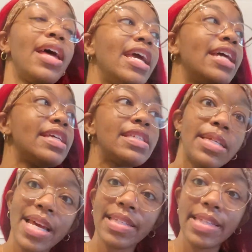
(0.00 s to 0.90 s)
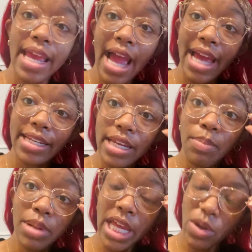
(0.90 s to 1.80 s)
It is the next day. I
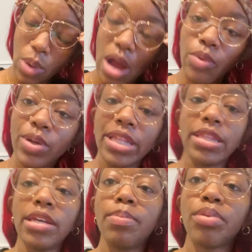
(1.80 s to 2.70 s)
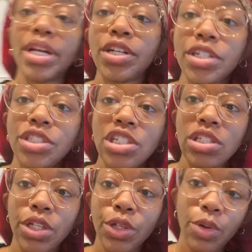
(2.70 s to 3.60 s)
did play around with the printer
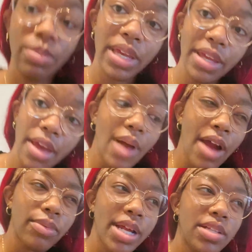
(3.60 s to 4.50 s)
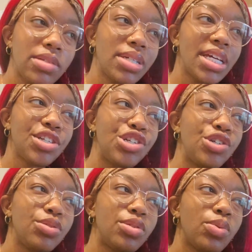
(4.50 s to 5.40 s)
just a little bit. I ran into an
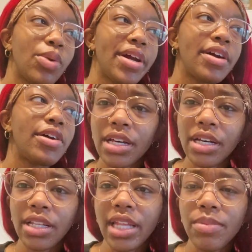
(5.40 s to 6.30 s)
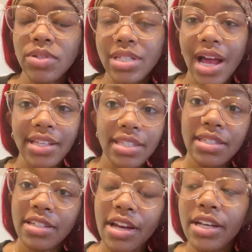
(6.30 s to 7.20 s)
issue to where the labels got
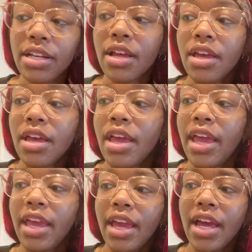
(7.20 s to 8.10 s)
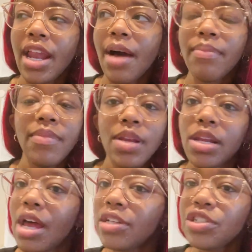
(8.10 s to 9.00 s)
stuck, and
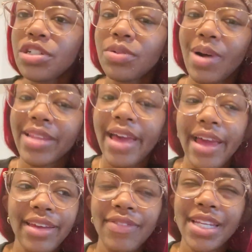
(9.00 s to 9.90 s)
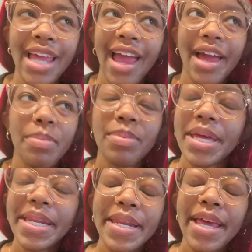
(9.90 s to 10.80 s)
I'm not sure why that even
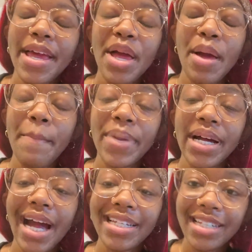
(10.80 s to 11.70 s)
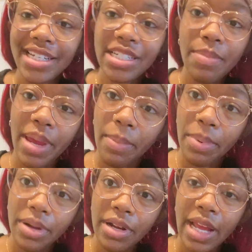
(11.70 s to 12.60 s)
happened, but I changed the
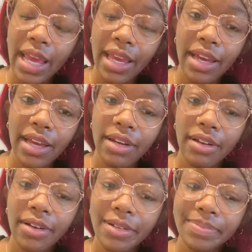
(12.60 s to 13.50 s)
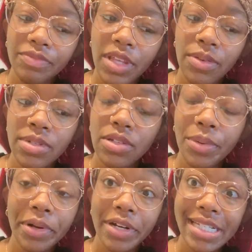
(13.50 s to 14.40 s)
paper and it was
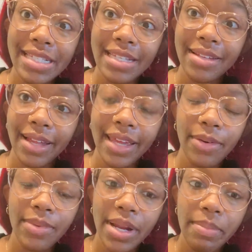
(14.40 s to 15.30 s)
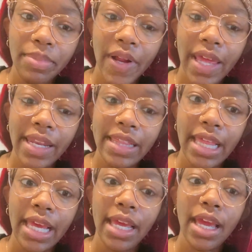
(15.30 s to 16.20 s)
going crazy. Like, it wouldn't print
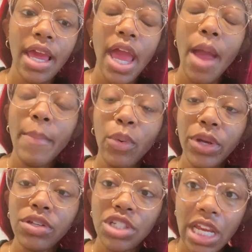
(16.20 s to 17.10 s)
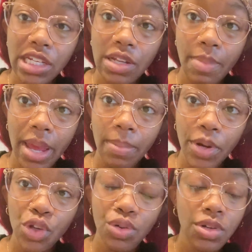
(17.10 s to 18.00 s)
anything. But when you change the paper,
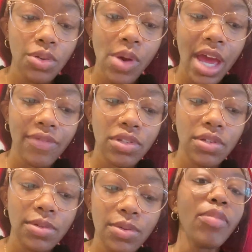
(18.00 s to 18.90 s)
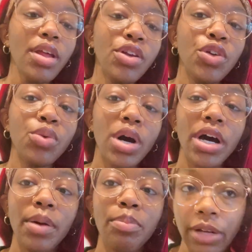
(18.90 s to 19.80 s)
you do have to do
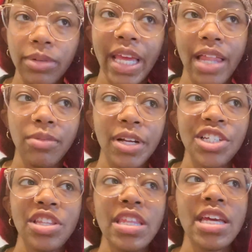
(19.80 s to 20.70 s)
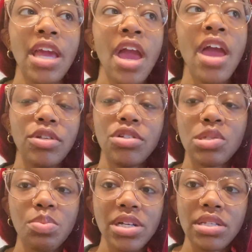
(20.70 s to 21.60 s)
a recalibration thing. You
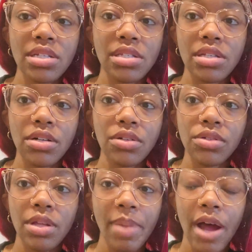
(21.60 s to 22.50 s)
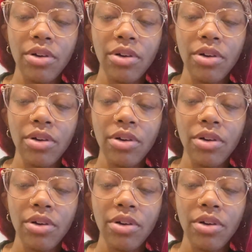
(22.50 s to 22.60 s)
just press the circle, the power